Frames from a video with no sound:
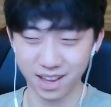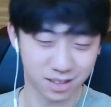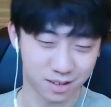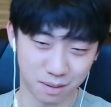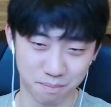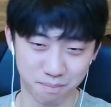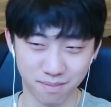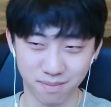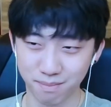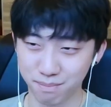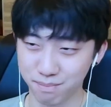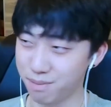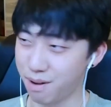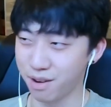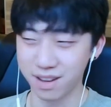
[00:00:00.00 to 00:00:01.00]
to the
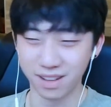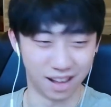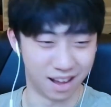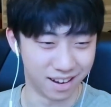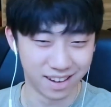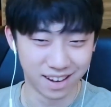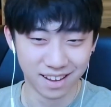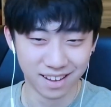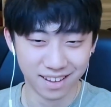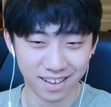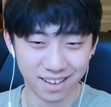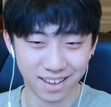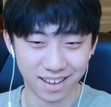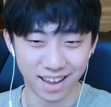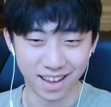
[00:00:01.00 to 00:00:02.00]
parking lot.
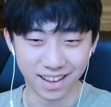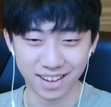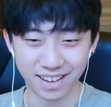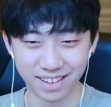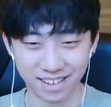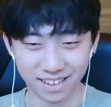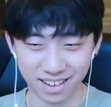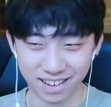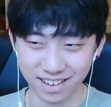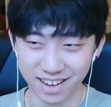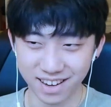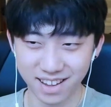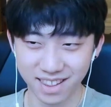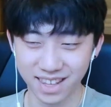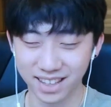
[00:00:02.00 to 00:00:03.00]
And then
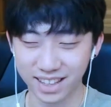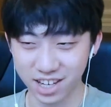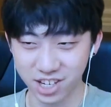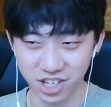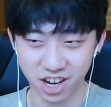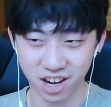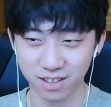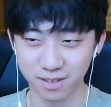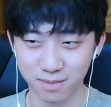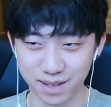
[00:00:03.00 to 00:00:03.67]
another thing that shocked